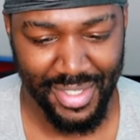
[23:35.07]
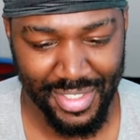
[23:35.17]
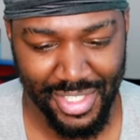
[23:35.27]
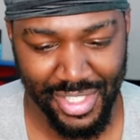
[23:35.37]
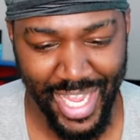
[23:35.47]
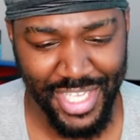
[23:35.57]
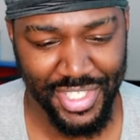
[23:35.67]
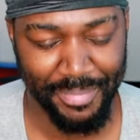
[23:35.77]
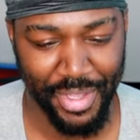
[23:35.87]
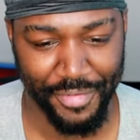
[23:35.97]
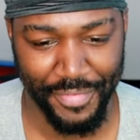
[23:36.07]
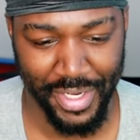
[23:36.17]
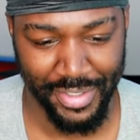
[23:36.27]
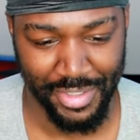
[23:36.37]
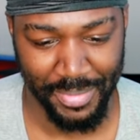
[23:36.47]
slash the
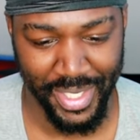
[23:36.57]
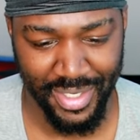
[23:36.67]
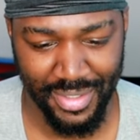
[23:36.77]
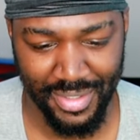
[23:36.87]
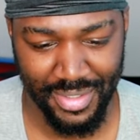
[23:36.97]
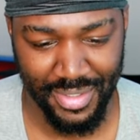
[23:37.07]
motherfuckers, man.